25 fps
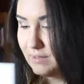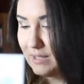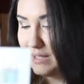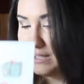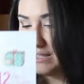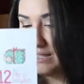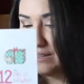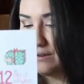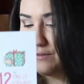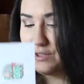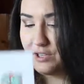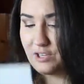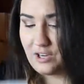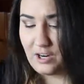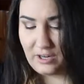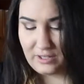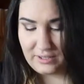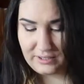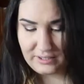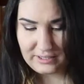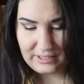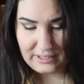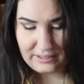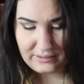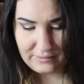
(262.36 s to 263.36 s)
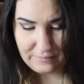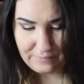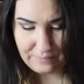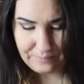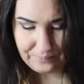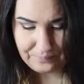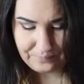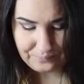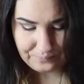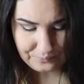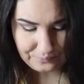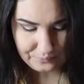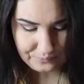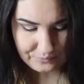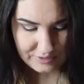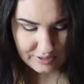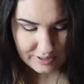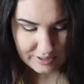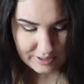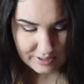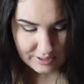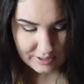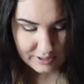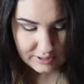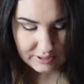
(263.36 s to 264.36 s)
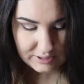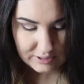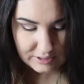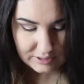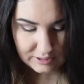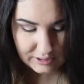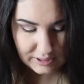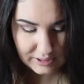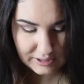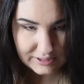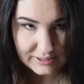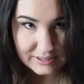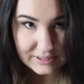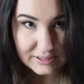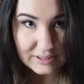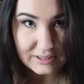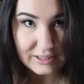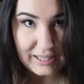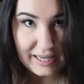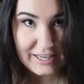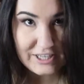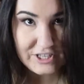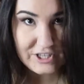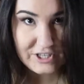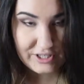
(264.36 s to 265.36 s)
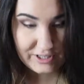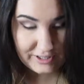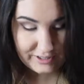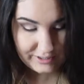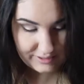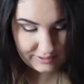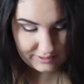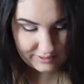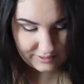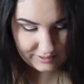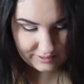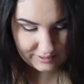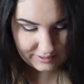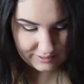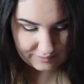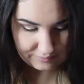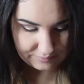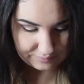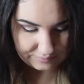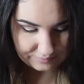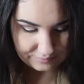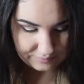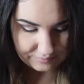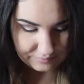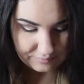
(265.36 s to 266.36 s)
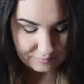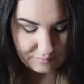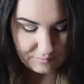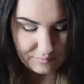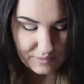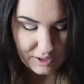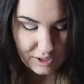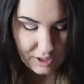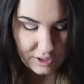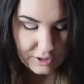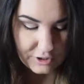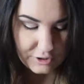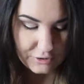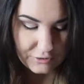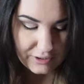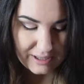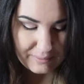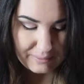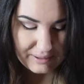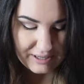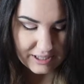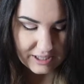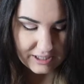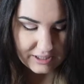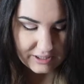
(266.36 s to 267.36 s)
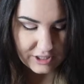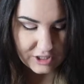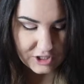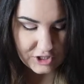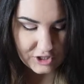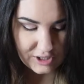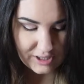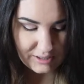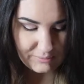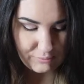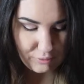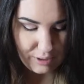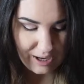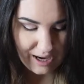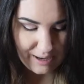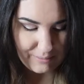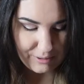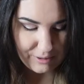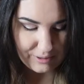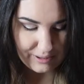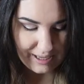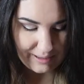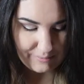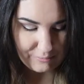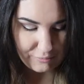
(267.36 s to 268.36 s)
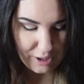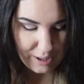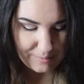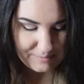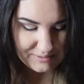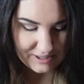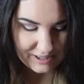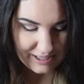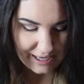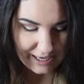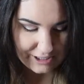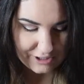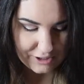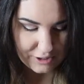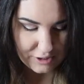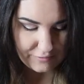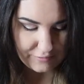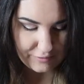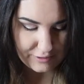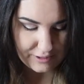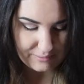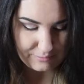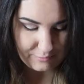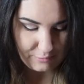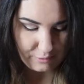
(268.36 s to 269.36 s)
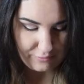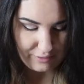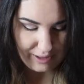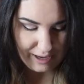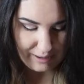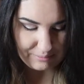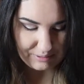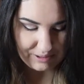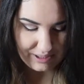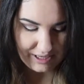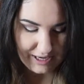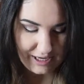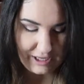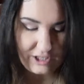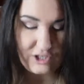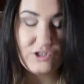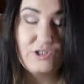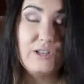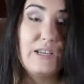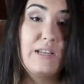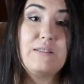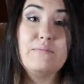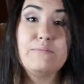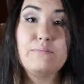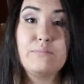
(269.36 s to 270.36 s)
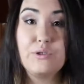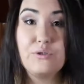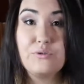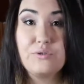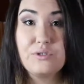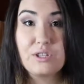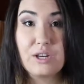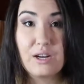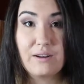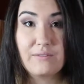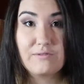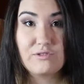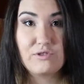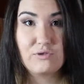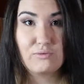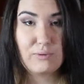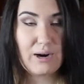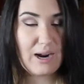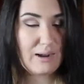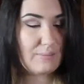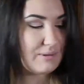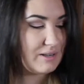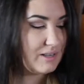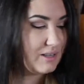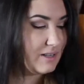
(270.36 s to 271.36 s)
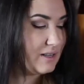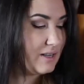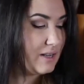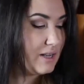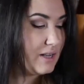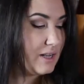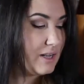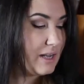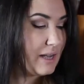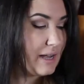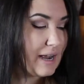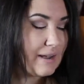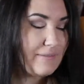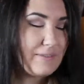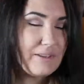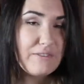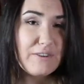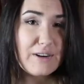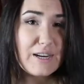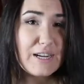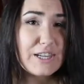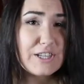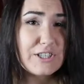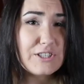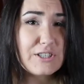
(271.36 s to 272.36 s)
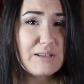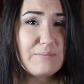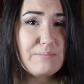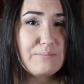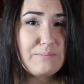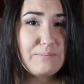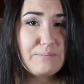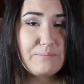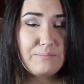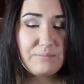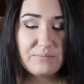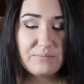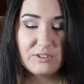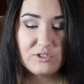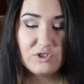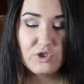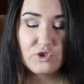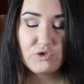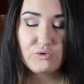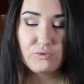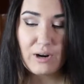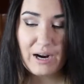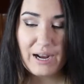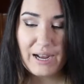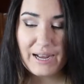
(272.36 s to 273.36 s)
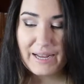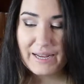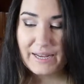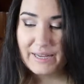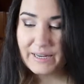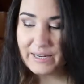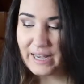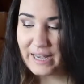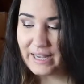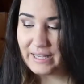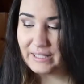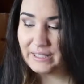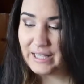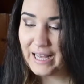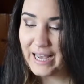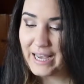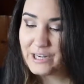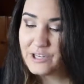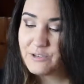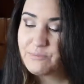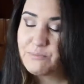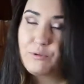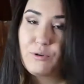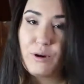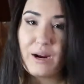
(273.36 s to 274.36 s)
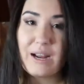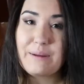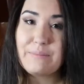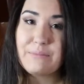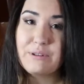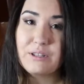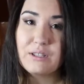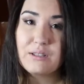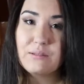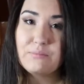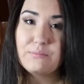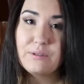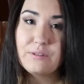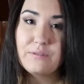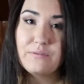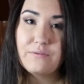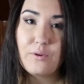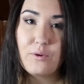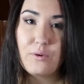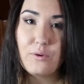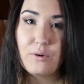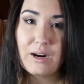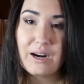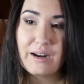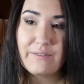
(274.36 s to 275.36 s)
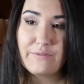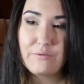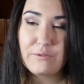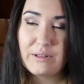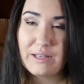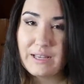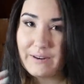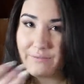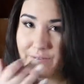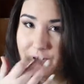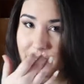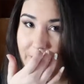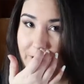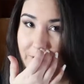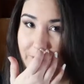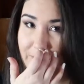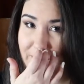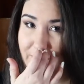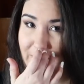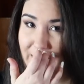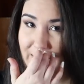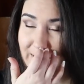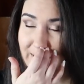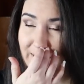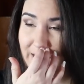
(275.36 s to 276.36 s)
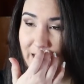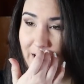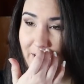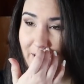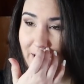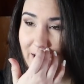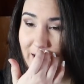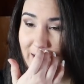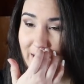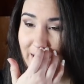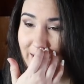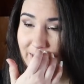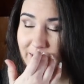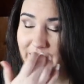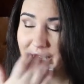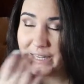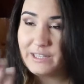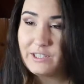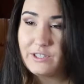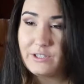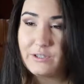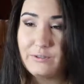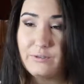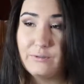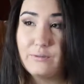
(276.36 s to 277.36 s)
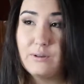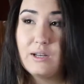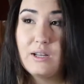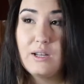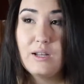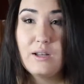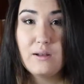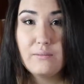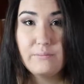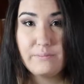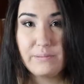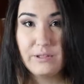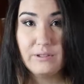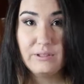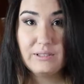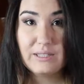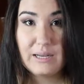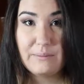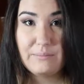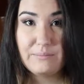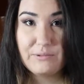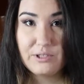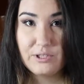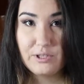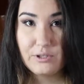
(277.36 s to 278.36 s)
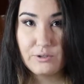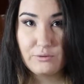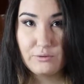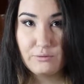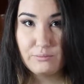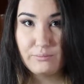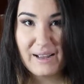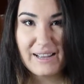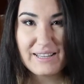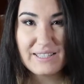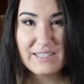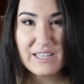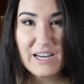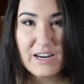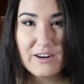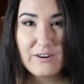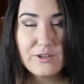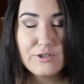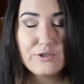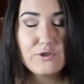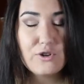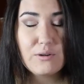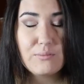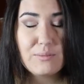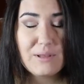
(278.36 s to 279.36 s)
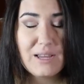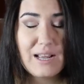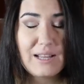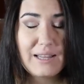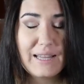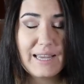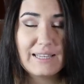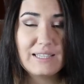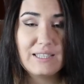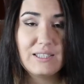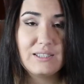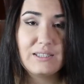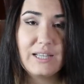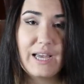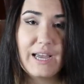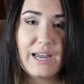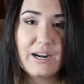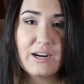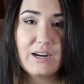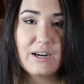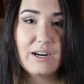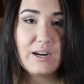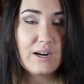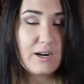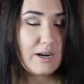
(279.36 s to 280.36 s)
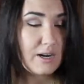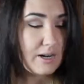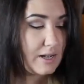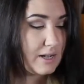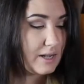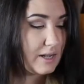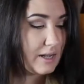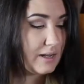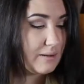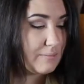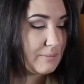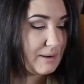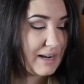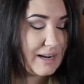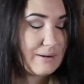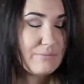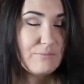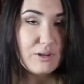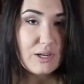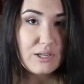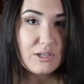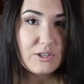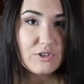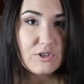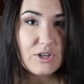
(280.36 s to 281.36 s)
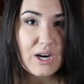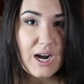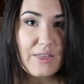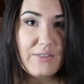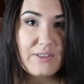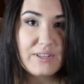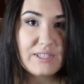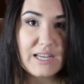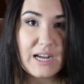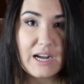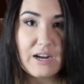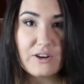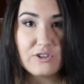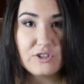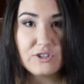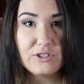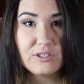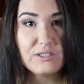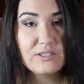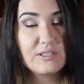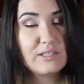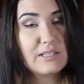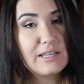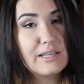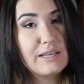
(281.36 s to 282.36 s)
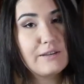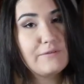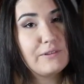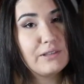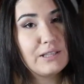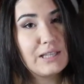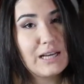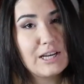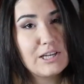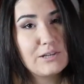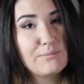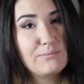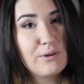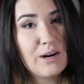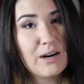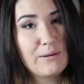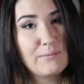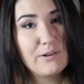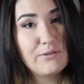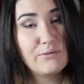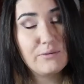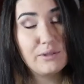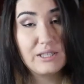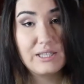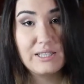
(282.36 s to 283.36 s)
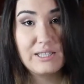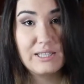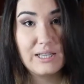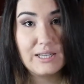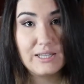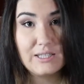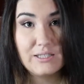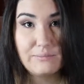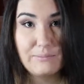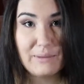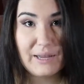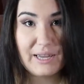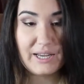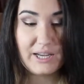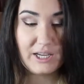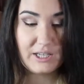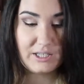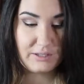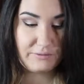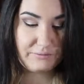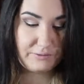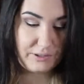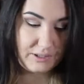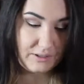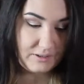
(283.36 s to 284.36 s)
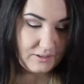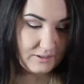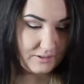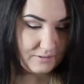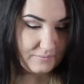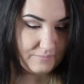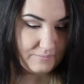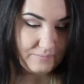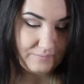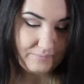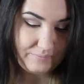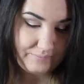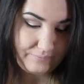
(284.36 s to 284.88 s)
Let's see what the card says. Luxe Lashes, a creamy conditioning primer that preps lashes for smooth application and a boost of drama. I've never actually tried a lash primer before. I've only ever used mascara, and I like to build up two mascaras normally. I like to layer, but I am willing to try this out just to see if a lash primer really does make a difference.